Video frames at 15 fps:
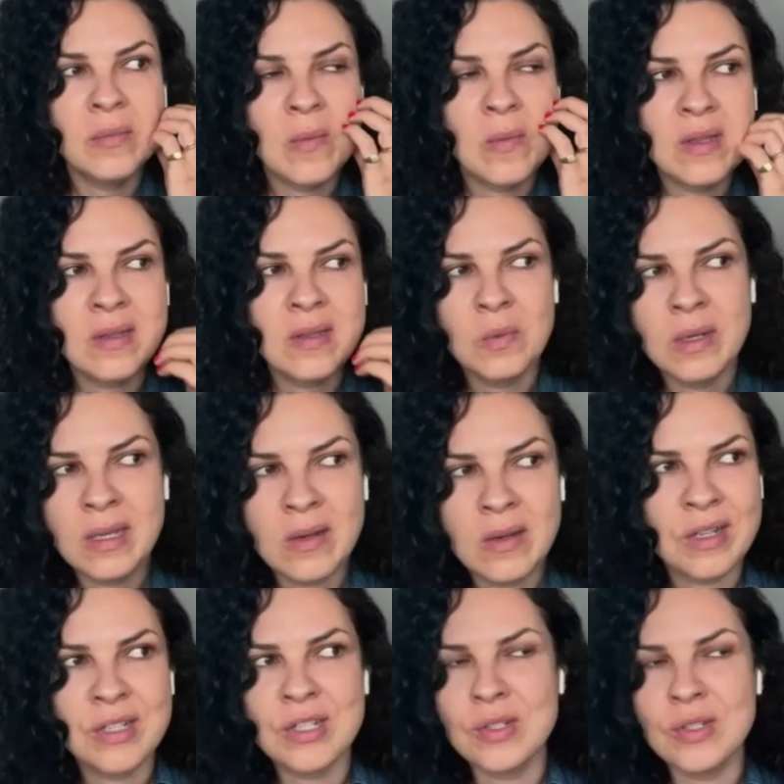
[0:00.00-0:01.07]
Maybe we
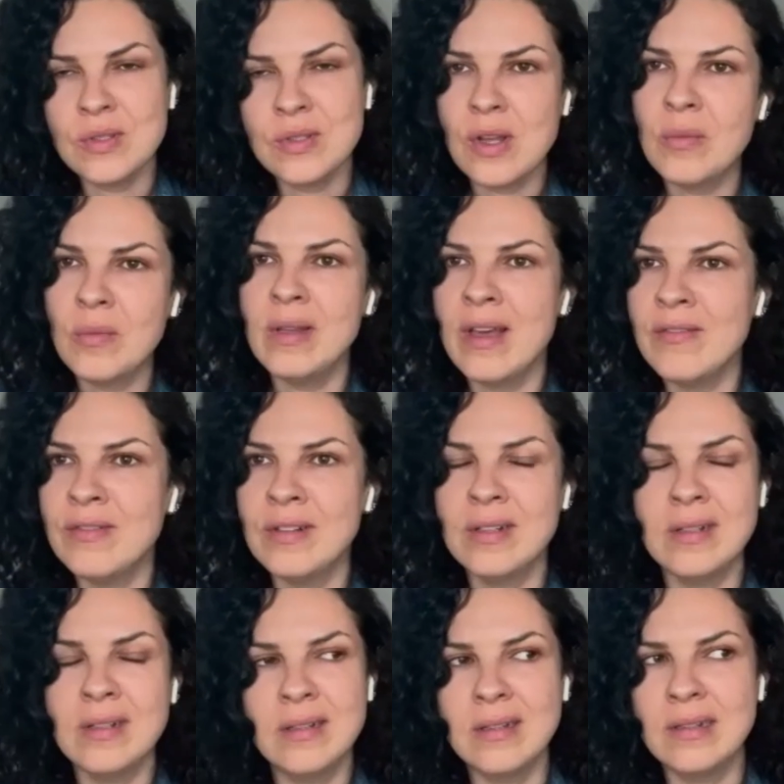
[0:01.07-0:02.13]
reach to some
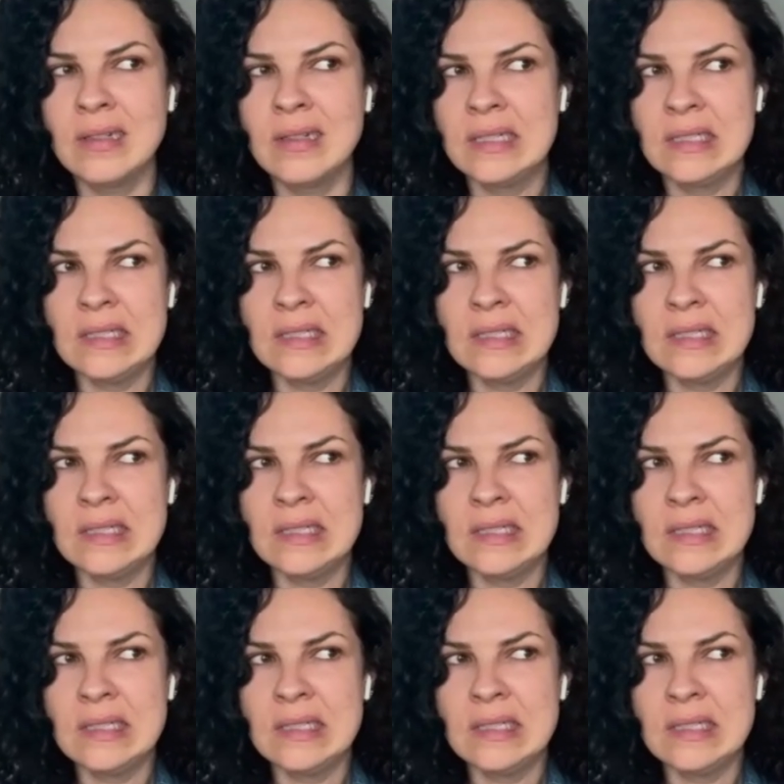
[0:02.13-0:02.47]
level